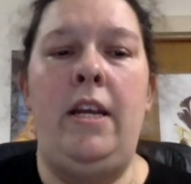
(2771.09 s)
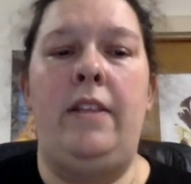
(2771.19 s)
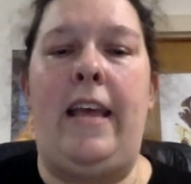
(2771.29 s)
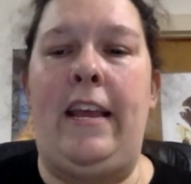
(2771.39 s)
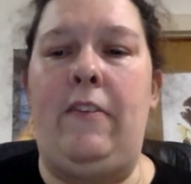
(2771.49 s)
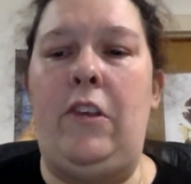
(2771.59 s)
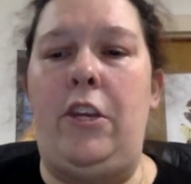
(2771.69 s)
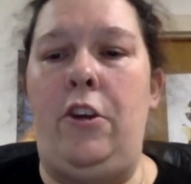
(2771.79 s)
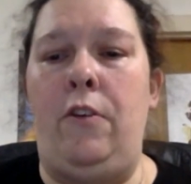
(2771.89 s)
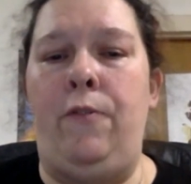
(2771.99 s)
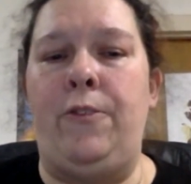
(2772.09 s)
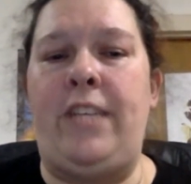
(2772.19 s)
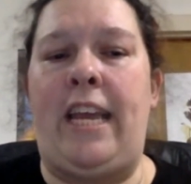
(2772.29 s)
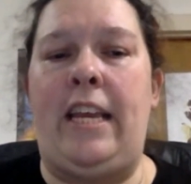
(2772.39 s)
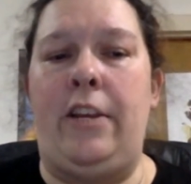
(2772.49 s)
Thank you for
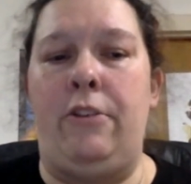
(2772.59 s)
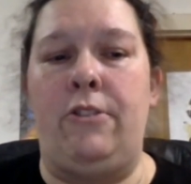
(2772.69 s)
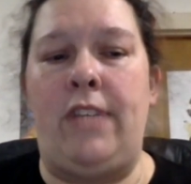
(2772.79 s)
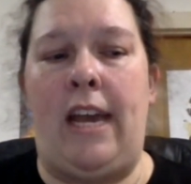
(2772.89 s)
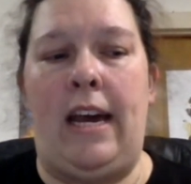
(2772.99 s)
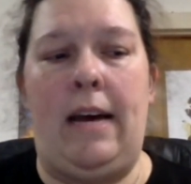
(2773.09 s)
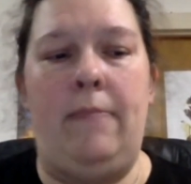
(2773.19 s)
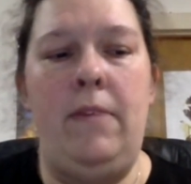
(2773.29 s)
taking your time